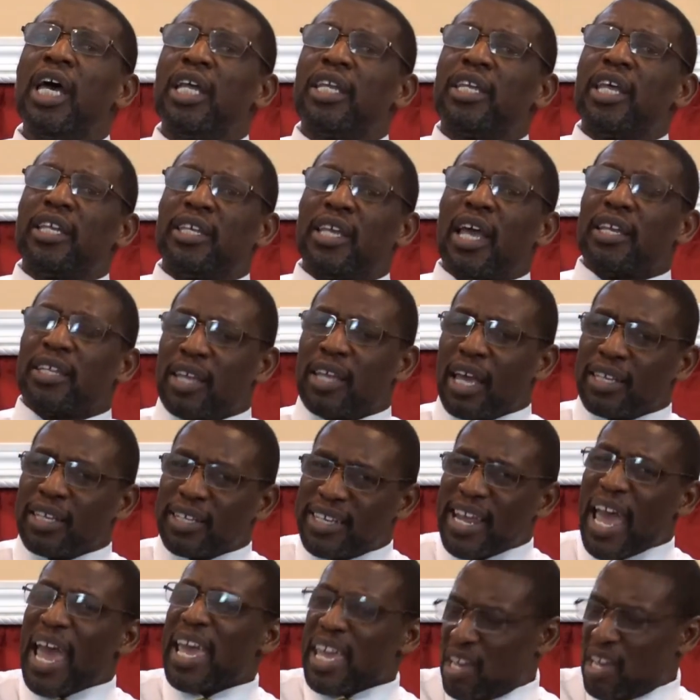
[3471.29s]
the, the, the
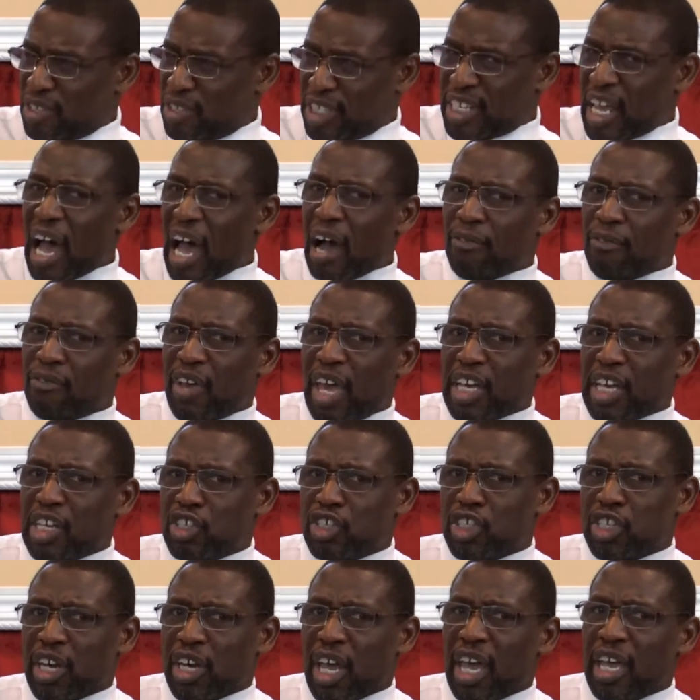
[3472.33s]
day of
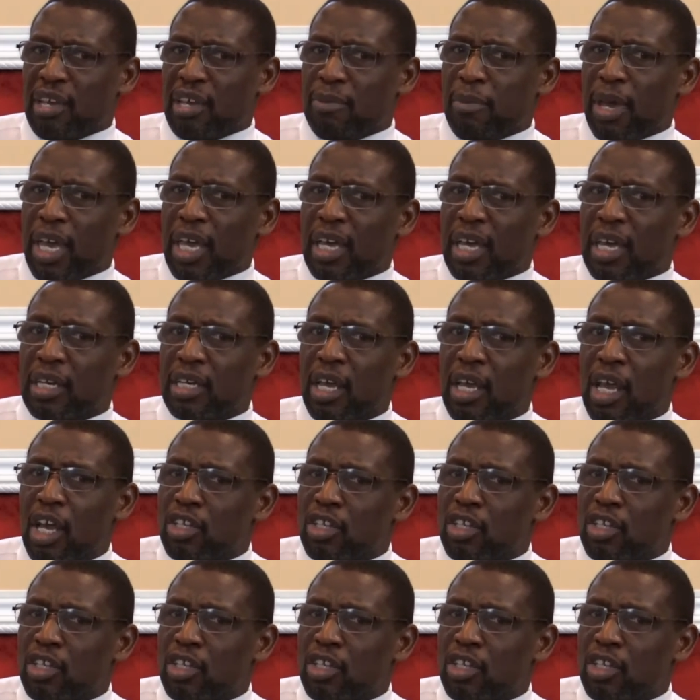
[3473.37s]
salvation. Amen.